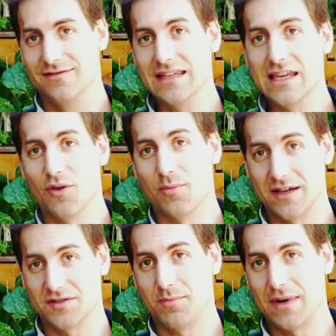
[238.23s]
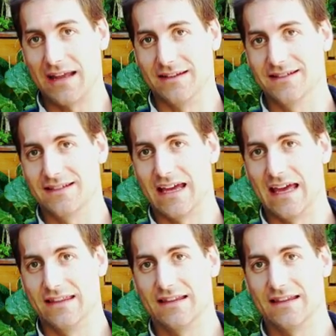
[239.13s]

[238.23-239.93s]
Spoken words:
nearby the plants, and